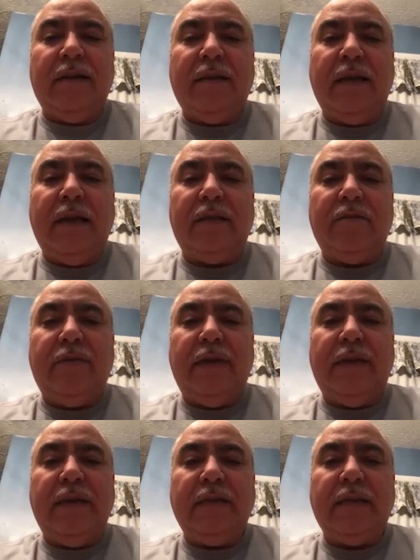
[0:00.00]
they got the
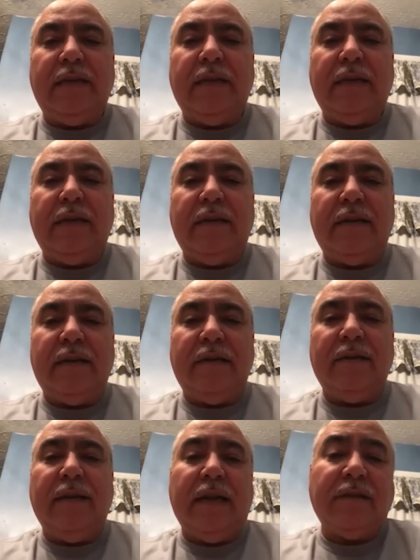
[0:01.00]
readings, and, uh, and
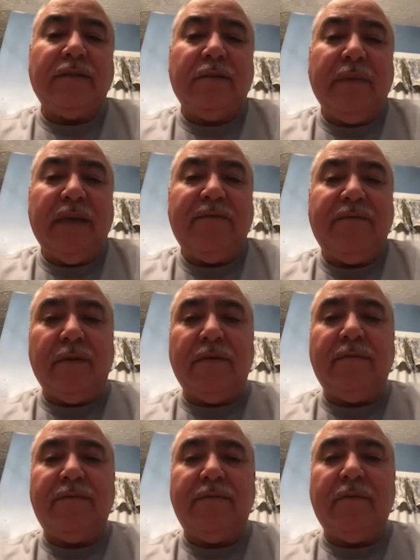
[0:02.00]
then I submitted
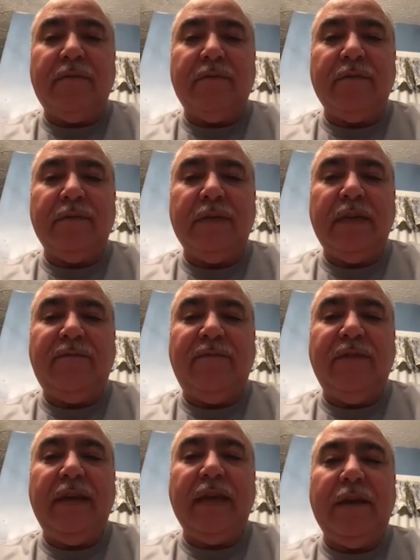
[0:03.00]
for for see if
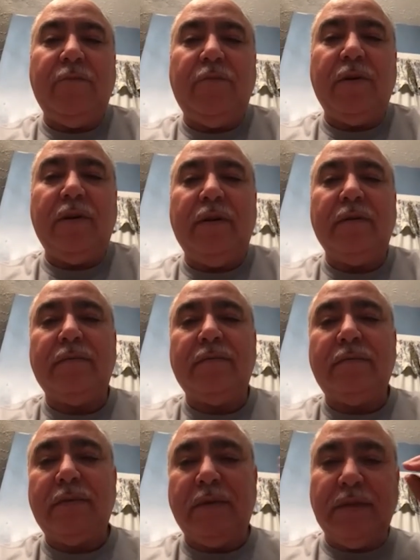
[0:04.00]
VA would
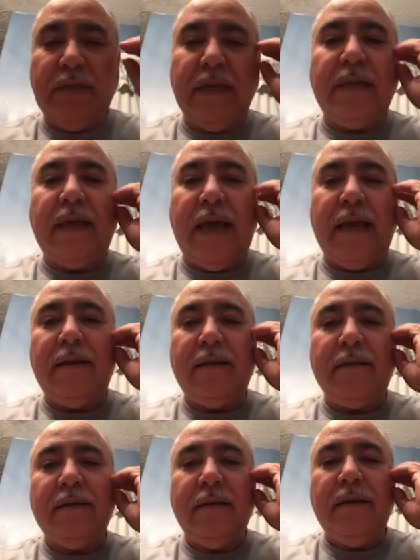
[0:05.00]
consider that.
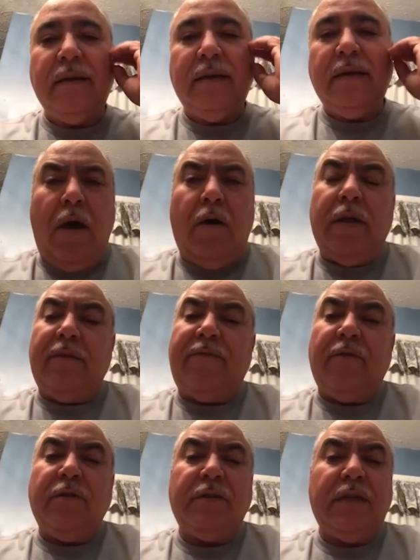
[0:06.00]
Or oh, the
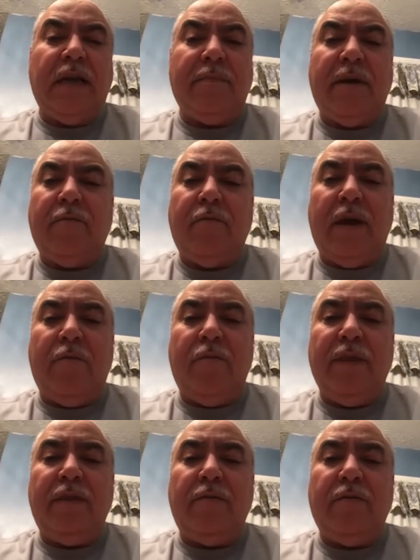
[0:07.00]
first time I, w- I
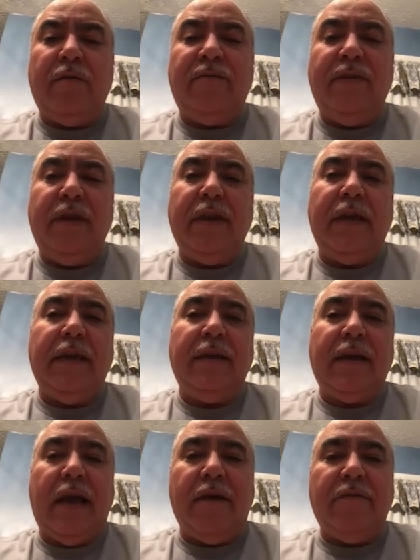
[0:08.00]
went through a VA
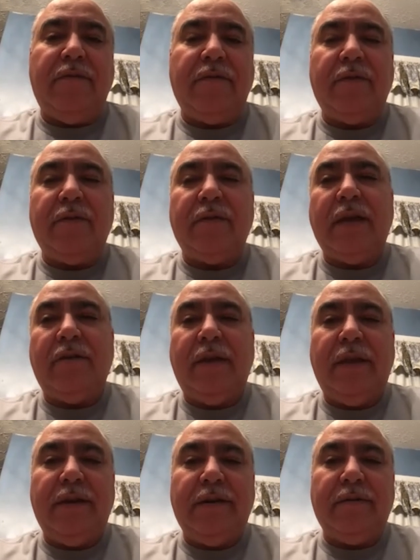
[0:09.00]
counselor down
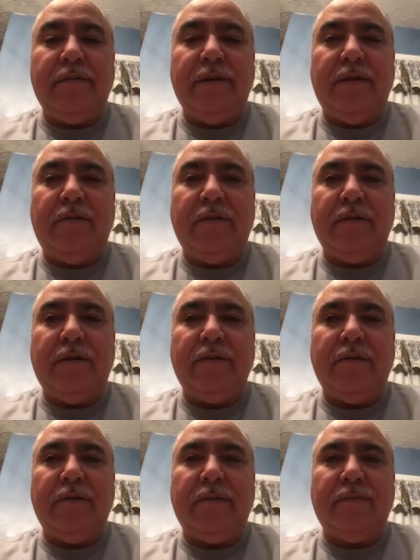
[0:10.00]
here, you know,
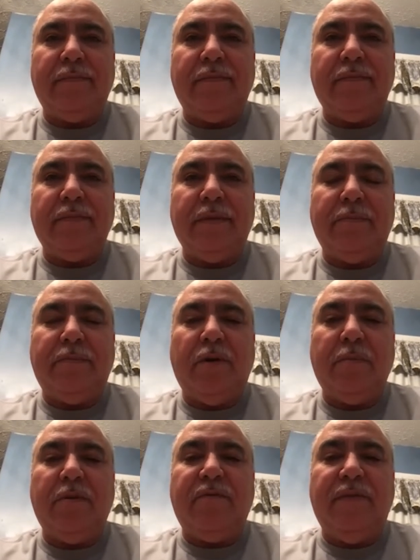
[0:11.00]

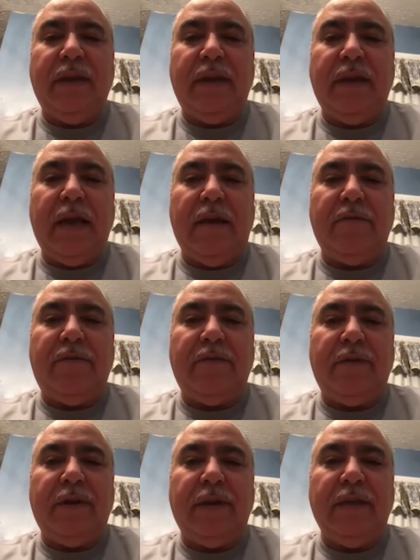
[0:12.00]
Department of VA
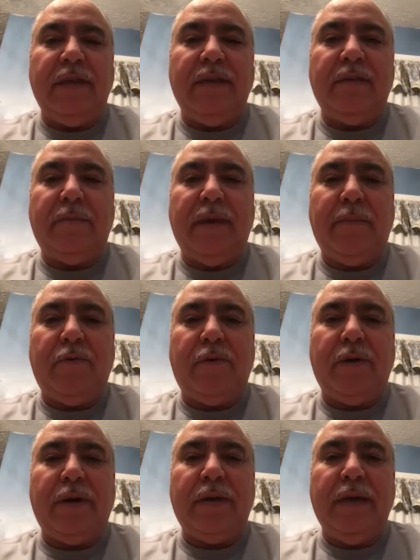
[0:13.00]
counselor, and he did the
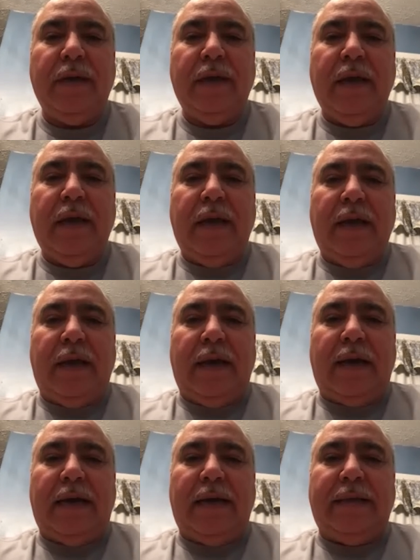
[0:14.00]
paperwork.
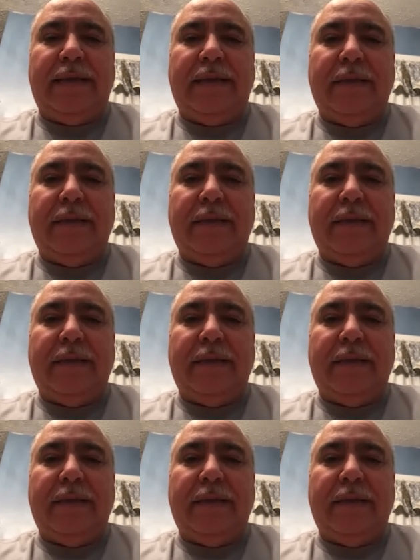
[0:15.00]
Uh,